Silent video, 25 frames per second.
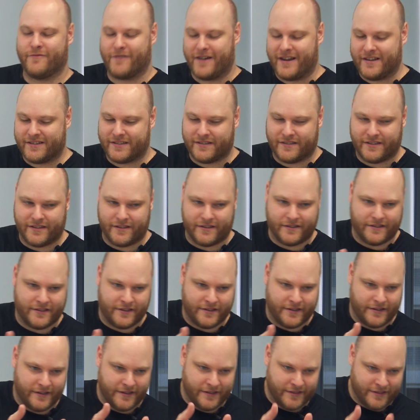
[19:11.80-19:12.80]
reason that,
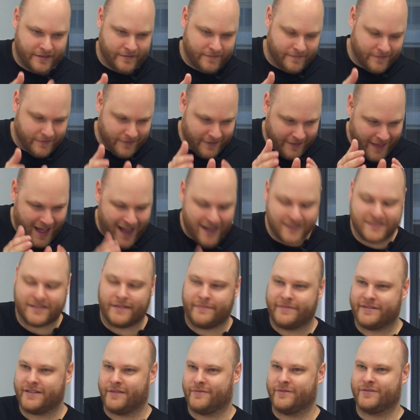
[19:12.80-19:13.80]
that you, last
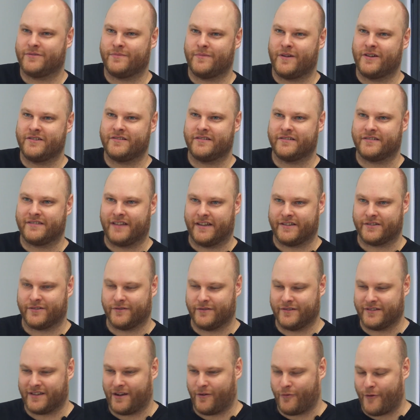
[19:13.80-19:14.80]
episode was most
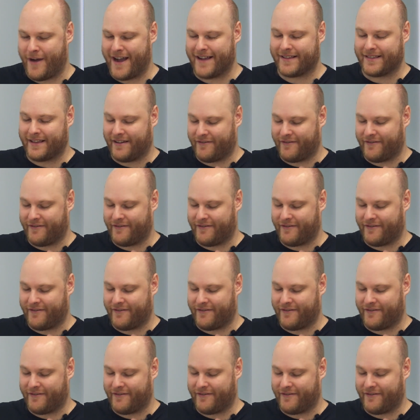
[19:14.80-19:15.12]
successful is I whacked